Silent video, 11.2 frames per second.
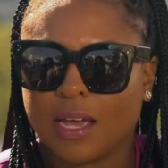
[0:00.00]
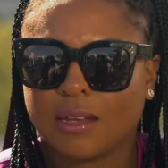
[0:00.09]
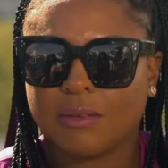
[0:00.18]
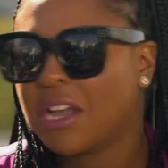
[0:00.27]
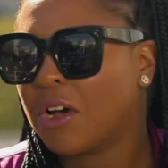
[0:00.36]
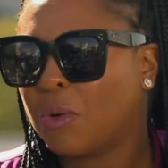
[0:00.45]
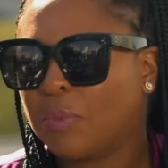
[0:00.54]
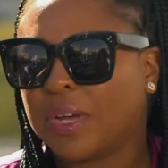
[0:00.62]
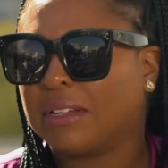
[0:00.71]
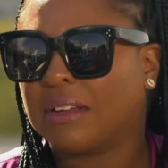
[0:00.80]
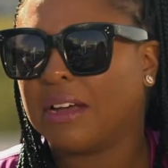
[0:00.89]
No,
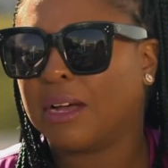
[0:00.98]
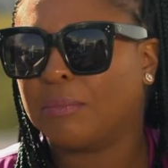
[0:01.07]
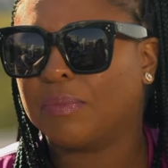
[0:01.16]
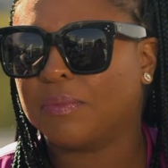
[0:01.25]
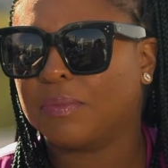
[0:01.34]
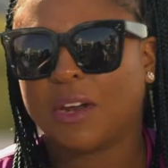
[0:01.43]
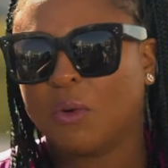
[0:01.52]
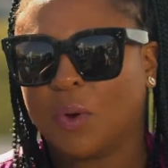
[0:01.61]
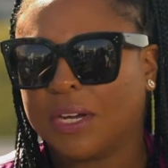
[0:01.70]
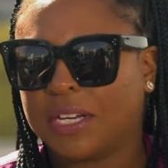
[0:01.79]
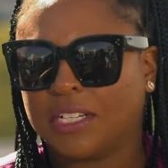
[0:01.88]
but I don't
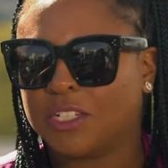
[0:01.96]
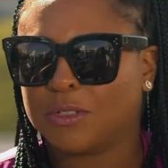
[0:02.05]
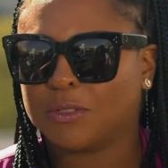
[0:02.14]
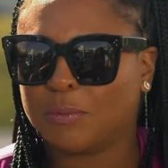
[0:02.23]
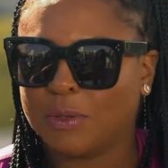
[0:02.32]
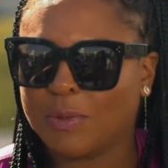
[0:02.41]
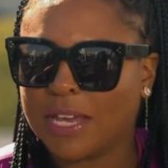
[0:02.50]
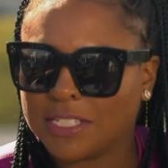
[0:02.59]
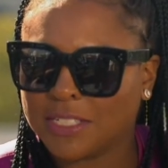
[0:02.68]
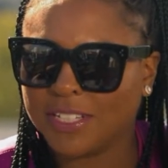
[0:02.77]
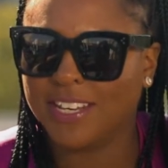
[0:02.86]
want any jokes from him,
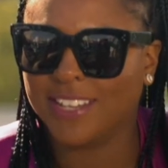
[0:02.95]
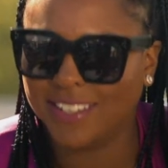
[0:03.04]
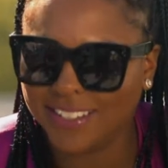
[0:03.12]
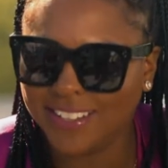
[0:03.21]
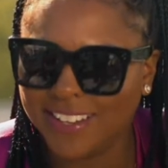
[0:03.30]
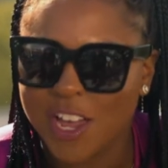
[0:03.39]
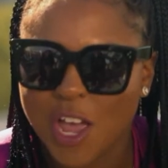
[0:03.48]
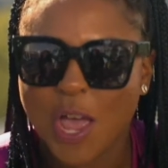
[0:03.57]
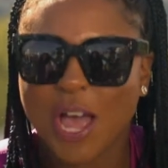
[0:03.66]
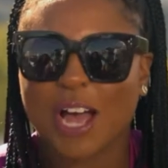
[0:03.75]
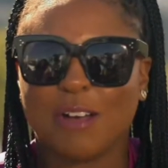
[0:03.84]
actually.
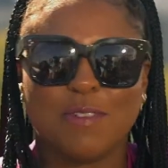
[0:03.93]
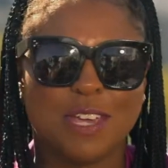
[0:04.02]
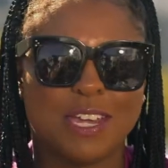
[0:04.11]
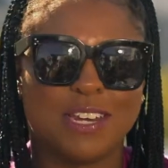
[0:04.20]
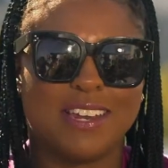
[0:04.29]
I mean,